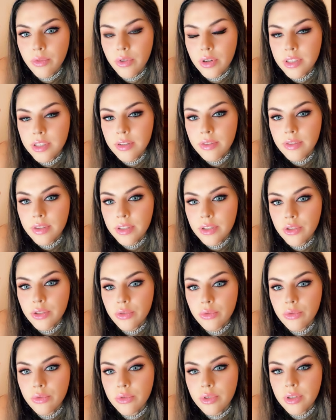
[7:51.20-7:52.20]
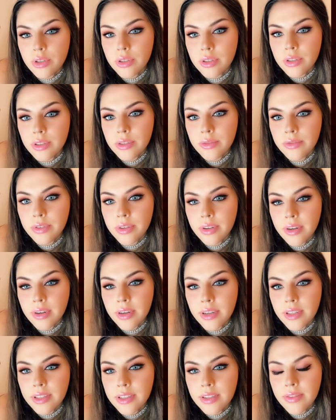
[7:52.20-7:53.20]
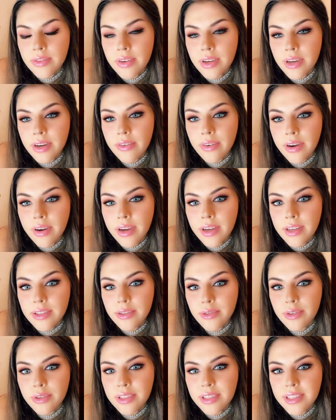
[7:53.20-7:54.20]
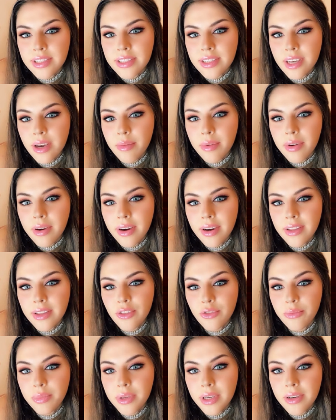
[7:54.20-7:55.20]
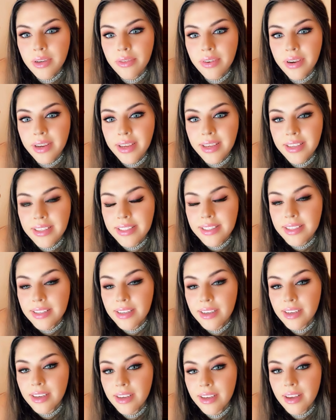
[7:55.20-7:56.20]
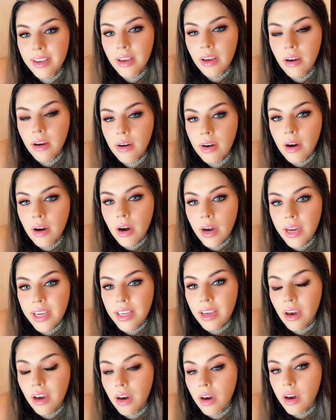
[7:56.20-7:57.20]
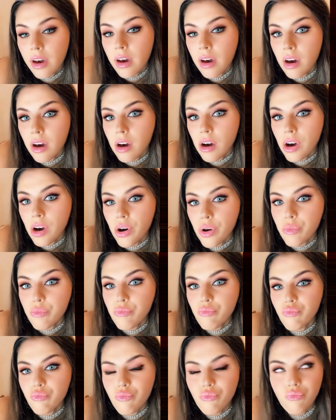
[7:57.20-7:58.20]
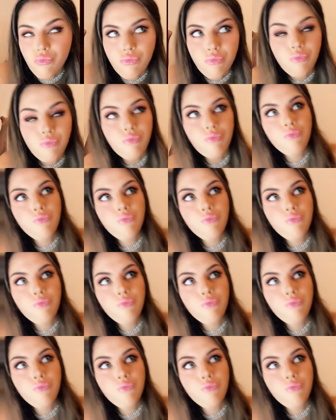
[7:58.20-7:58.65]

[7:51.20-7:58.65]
was the Tour de France there, right? Or some kind of big race? Um,